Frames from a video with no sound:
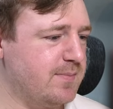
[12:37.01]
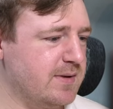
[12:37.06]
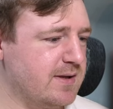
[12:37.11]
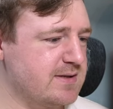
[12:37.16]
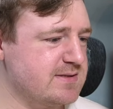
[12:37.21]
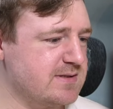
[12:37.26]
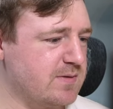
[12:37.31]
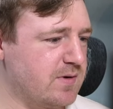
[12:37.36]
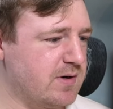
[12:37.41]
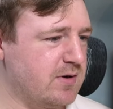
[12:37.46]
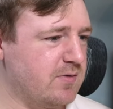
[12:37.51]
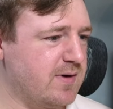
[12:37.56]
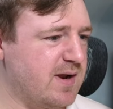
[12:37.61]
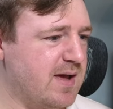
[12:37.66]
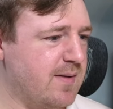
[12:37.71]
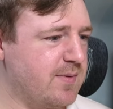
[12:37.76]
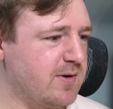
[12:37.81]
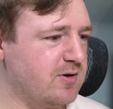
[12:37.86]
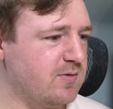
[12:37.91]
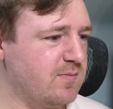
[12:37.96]
because I don't know what
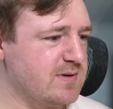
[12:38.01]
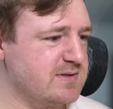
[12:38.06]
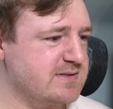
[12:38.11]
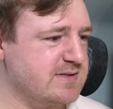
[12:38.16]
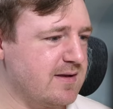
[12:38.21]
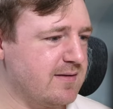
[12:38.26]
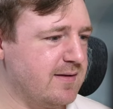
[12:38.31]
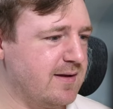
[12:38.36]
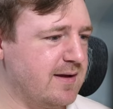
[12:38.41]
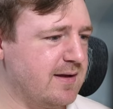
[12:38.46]
happened to him exactly.